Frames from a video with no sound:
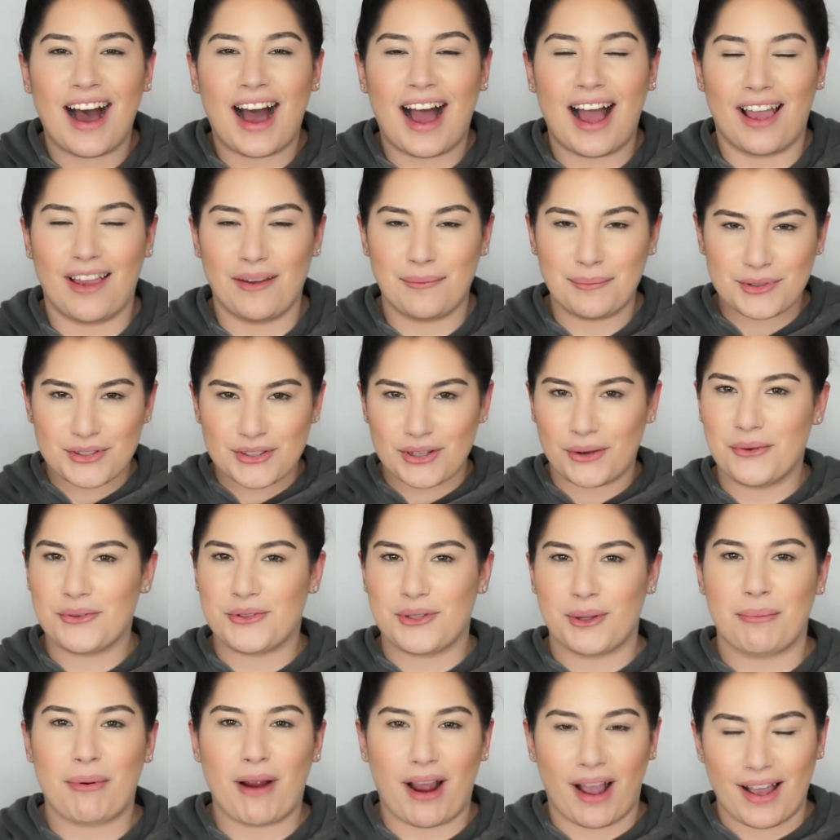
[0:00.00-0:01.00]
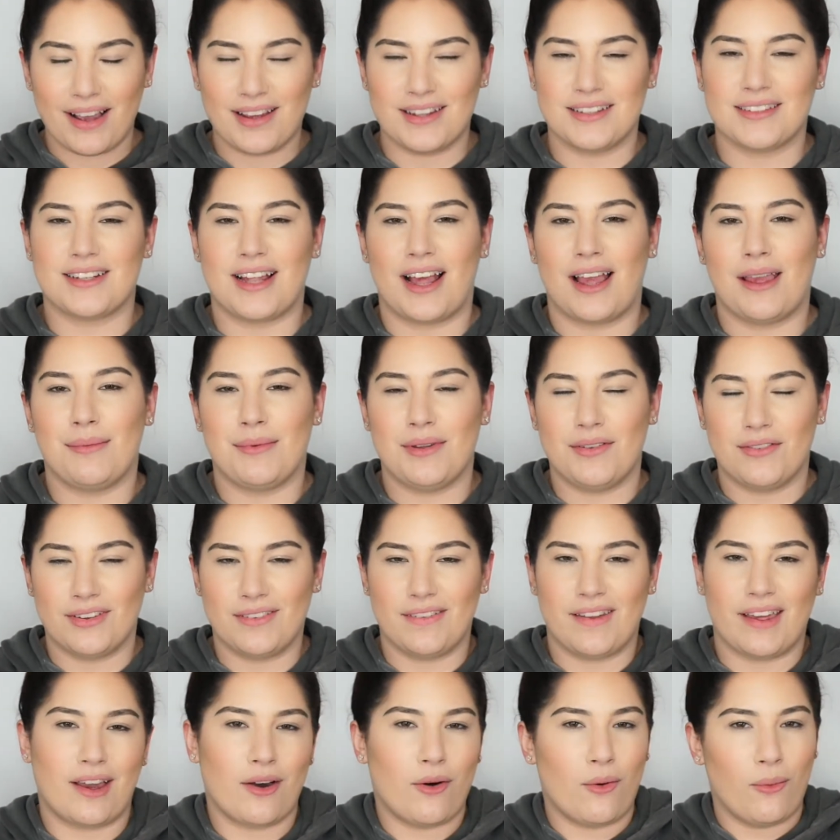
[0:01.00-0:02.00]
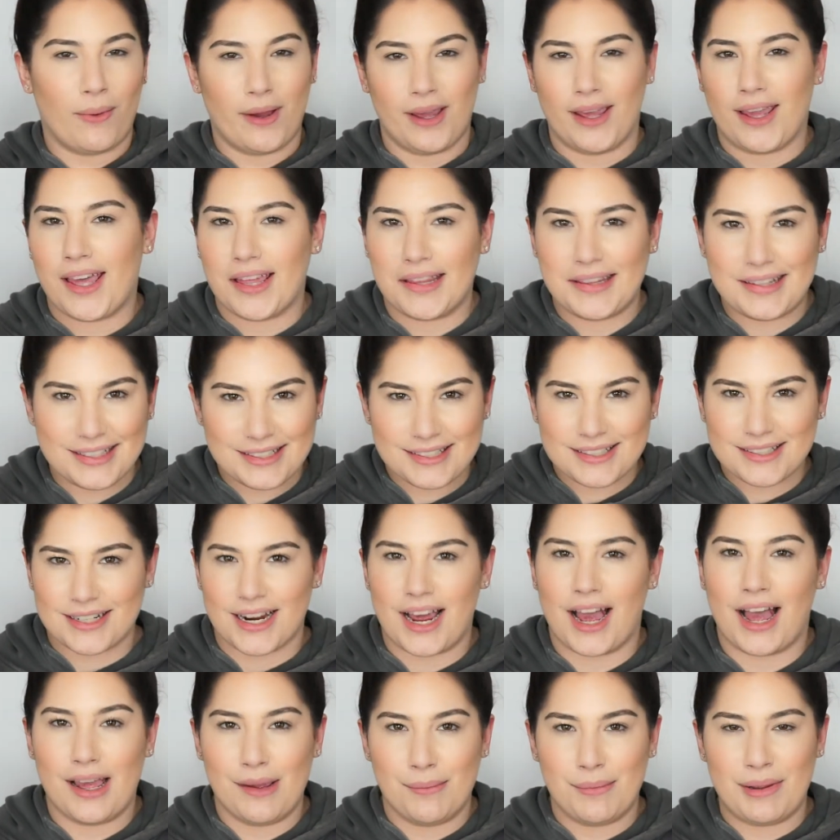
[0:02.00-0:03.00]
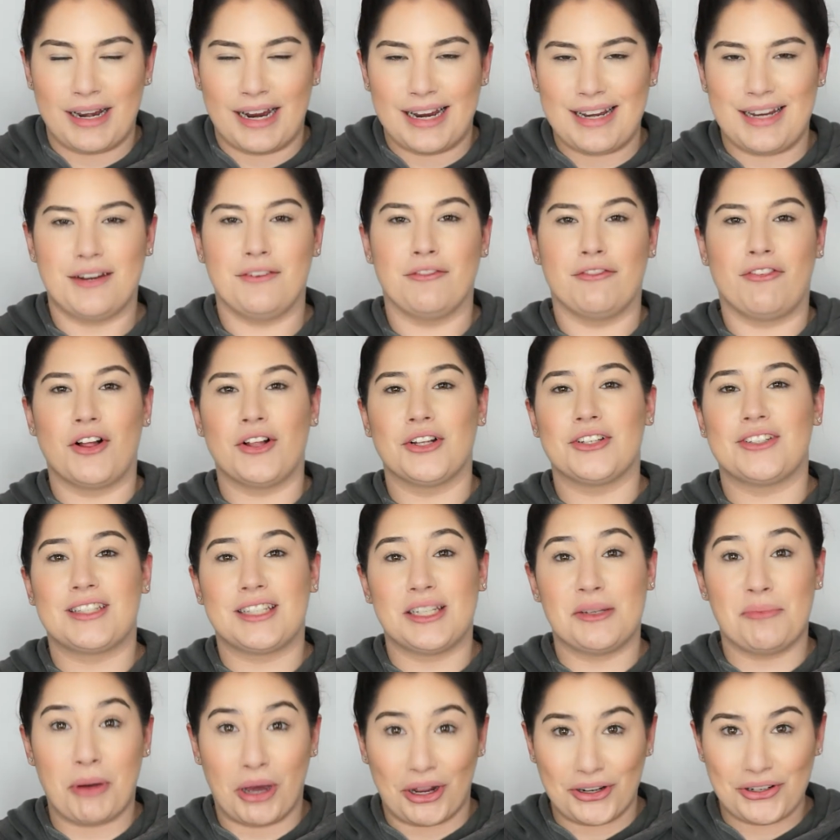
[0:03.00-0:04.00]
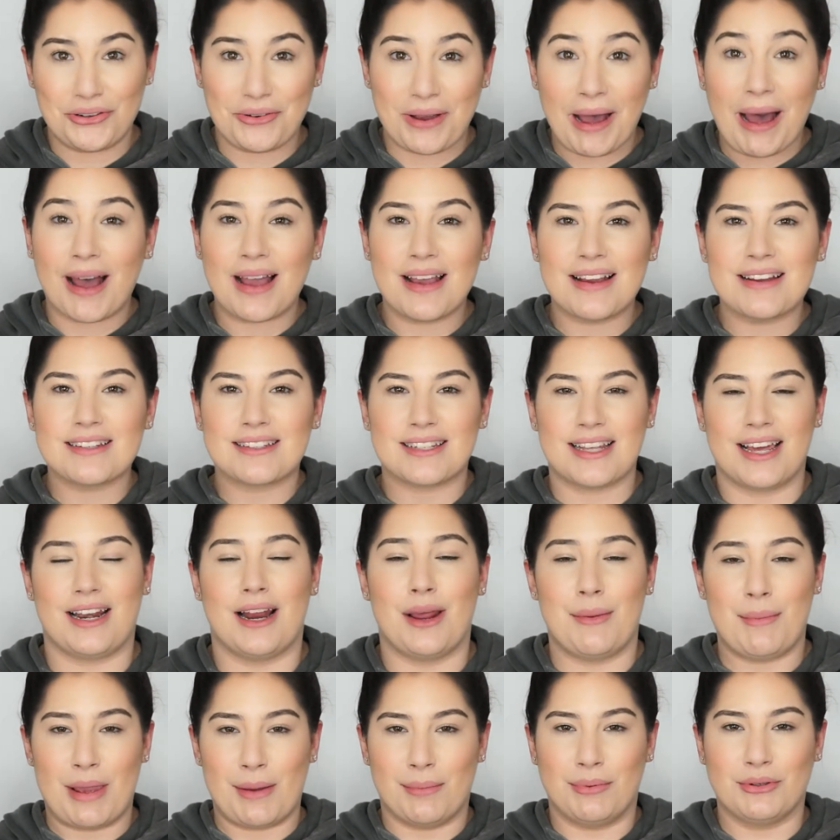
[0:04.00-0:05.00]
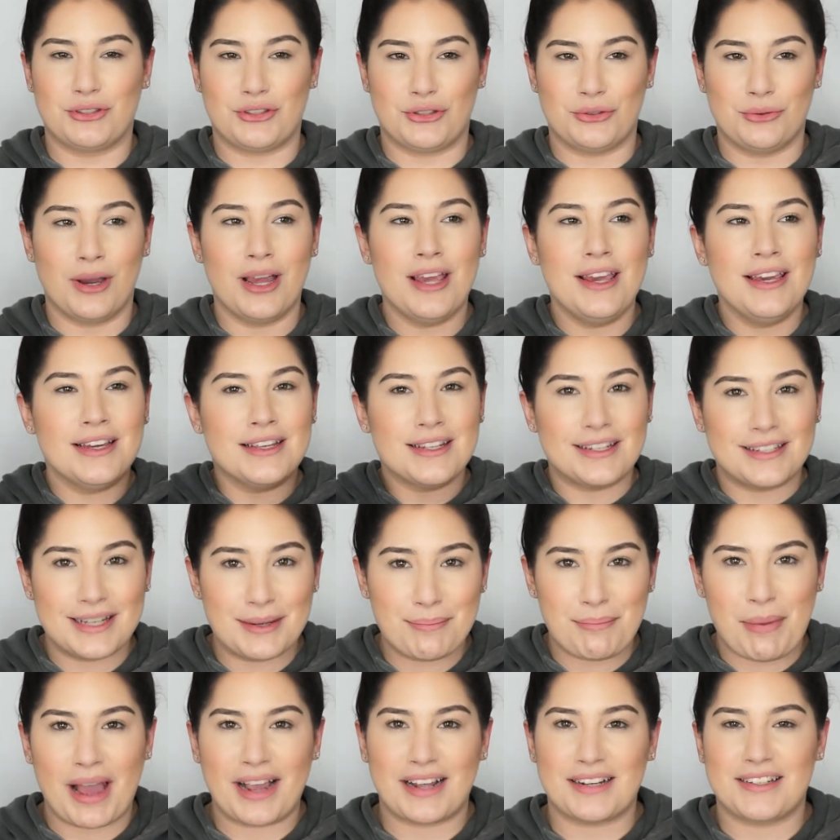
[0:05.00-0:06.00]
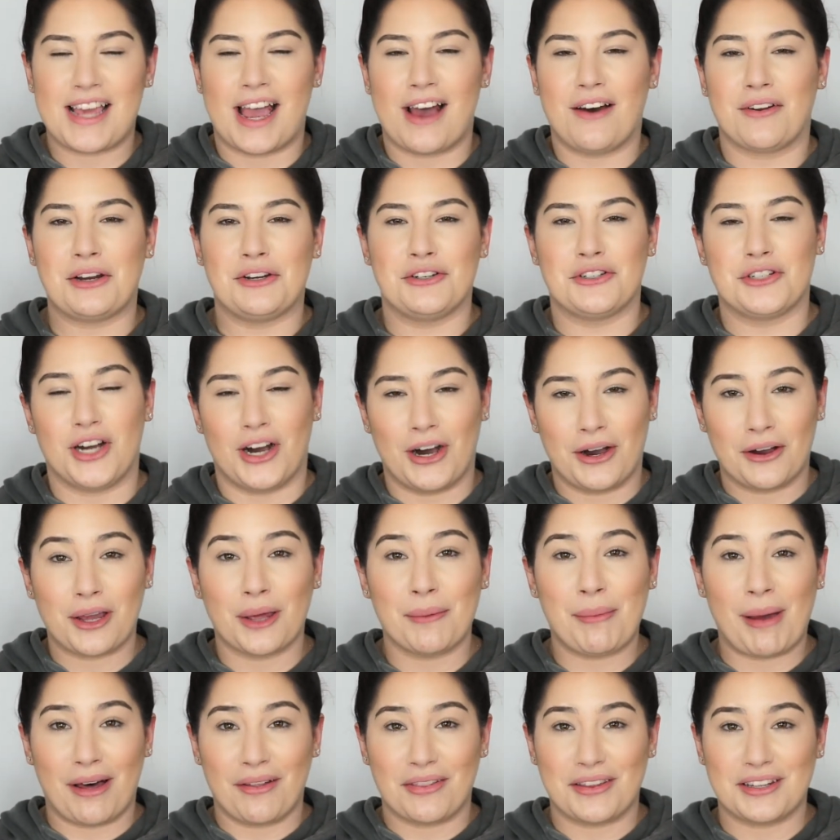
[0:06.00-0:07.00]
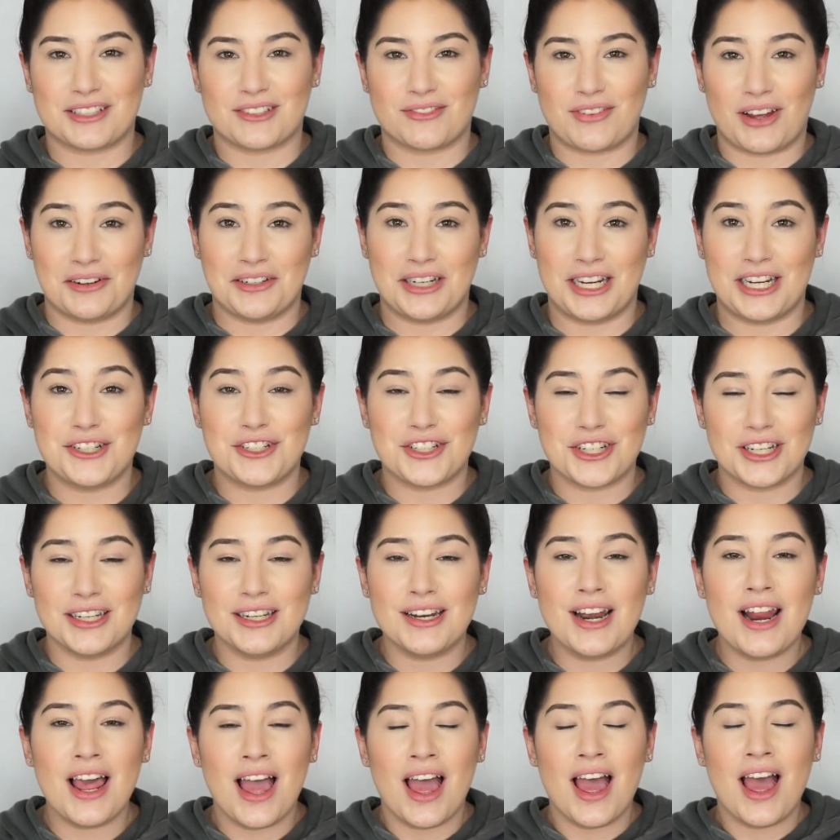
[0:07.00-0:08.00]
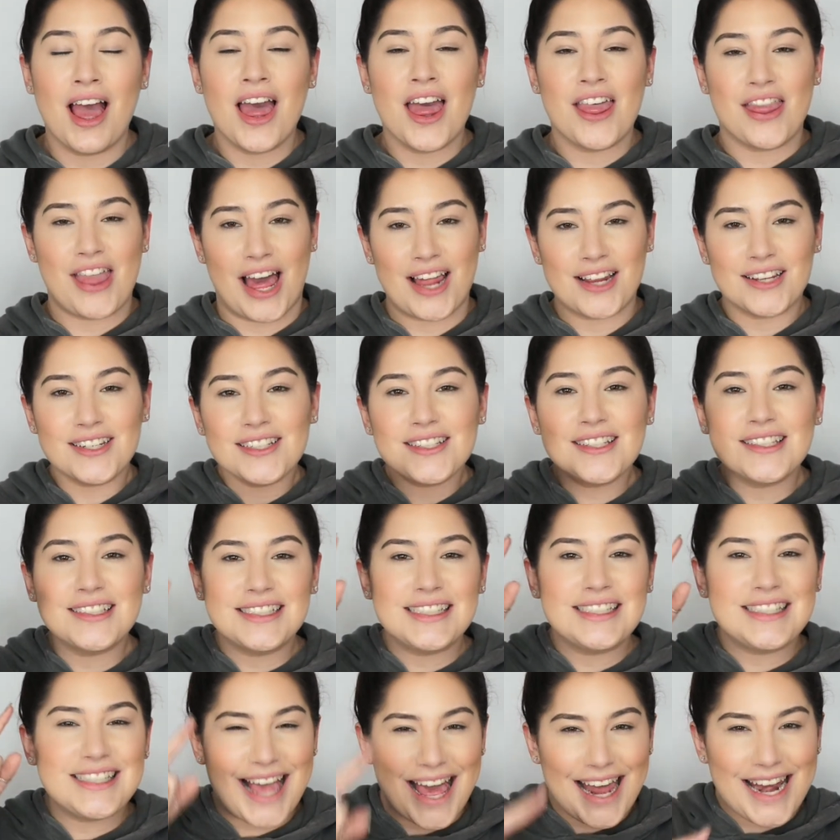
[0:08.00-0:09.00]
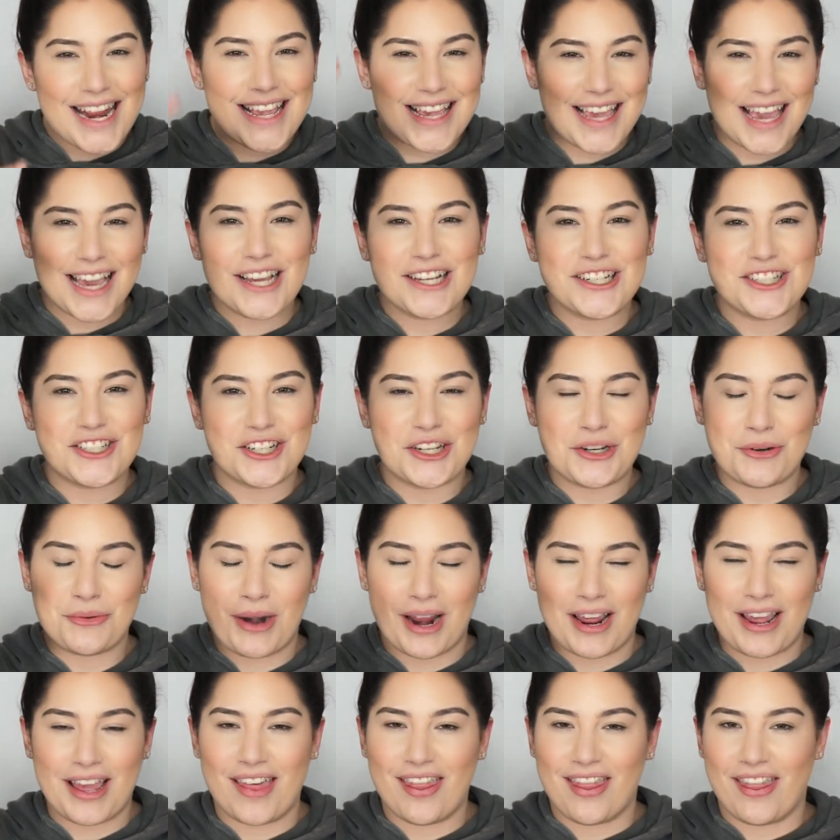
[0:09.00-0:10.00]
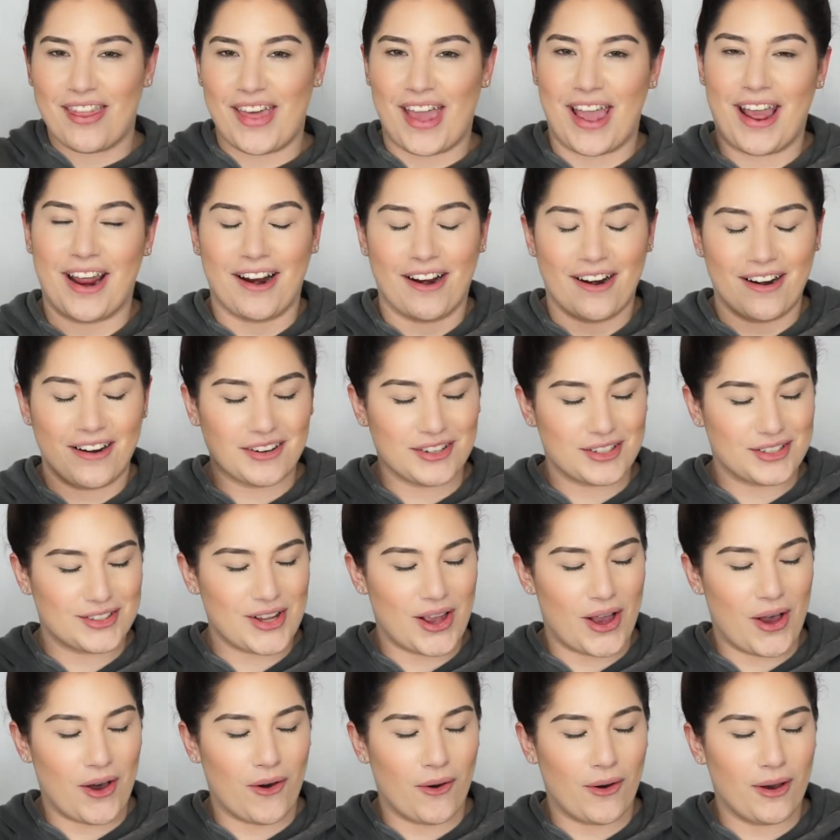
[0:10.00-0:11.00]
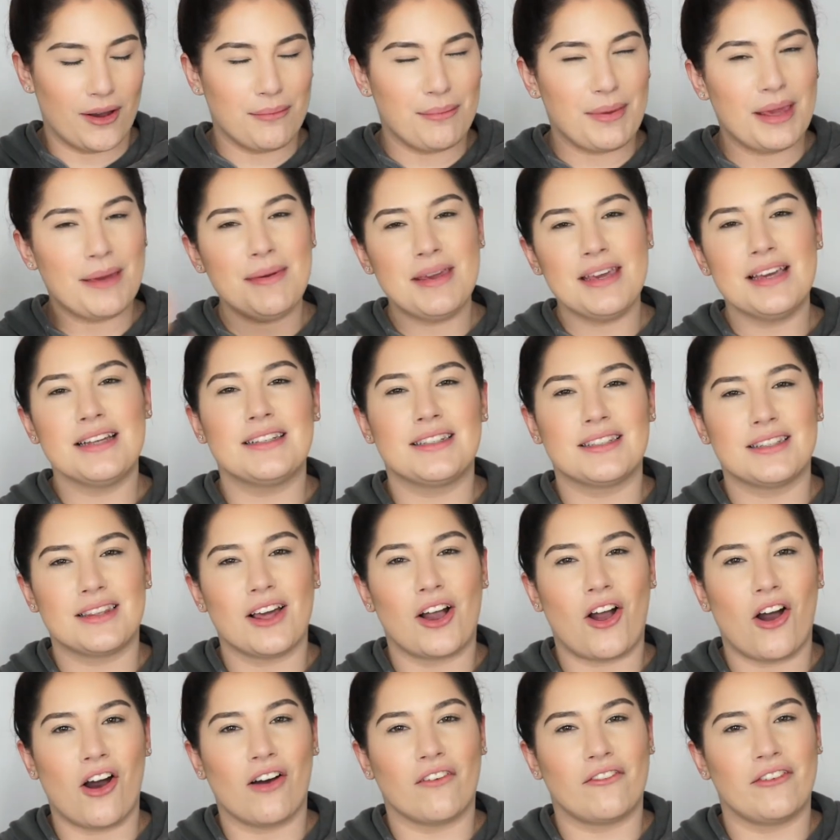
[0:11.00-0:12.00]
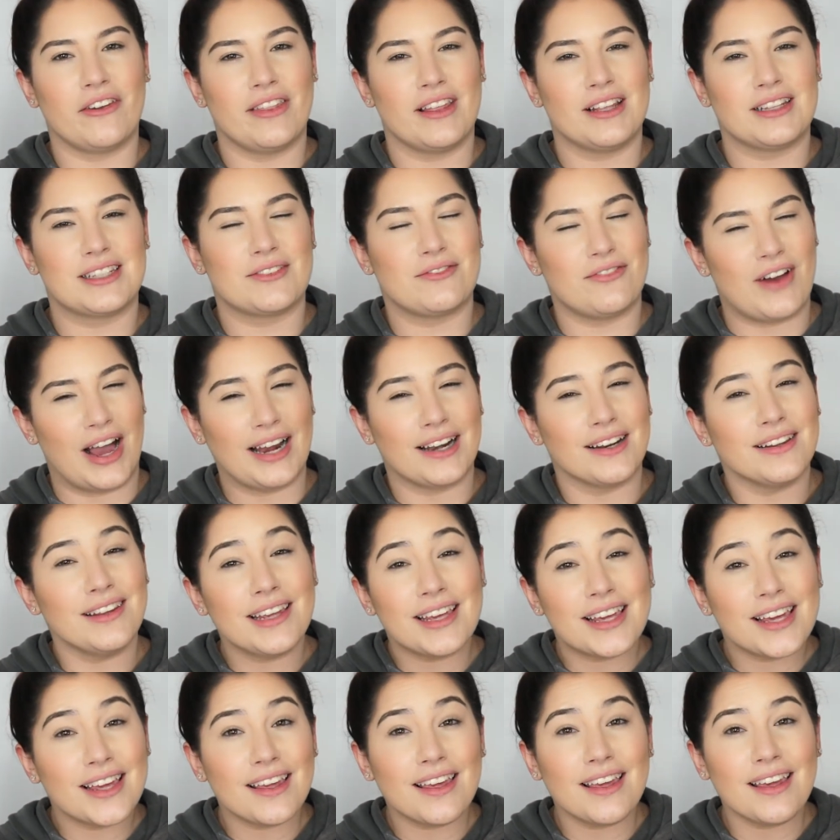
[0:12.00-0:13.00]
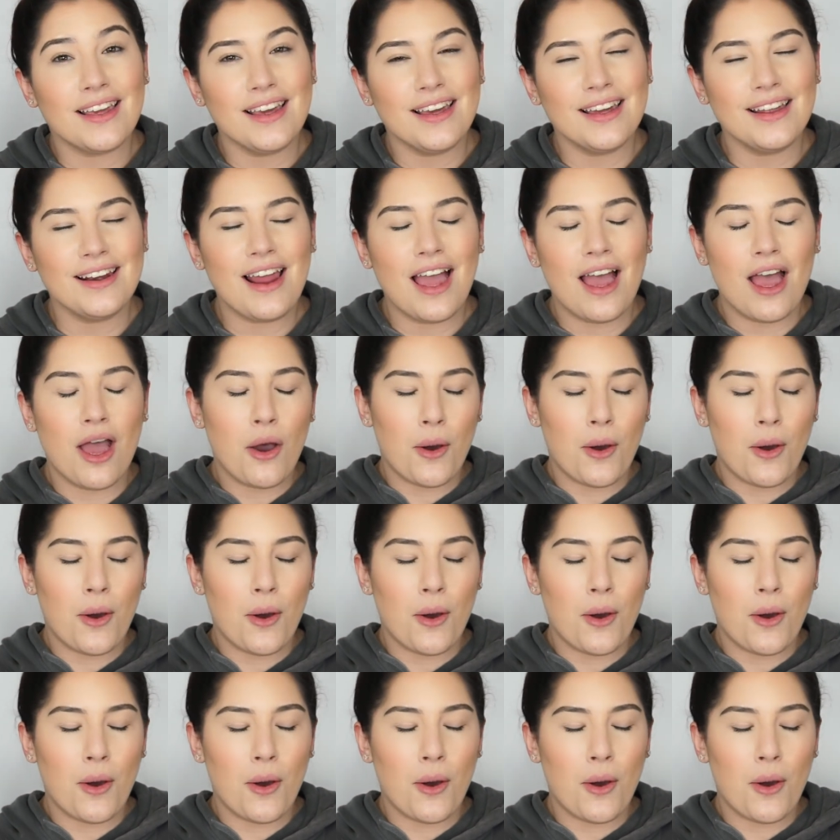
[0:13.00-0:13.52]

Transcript: I'm so surprised I'm even like awake at this time and I didn't fall asleep on you guys and I'm able to sit back down and talk about this foundation. That is dedication right there. So maybe it's the coffee that's finally kicking in,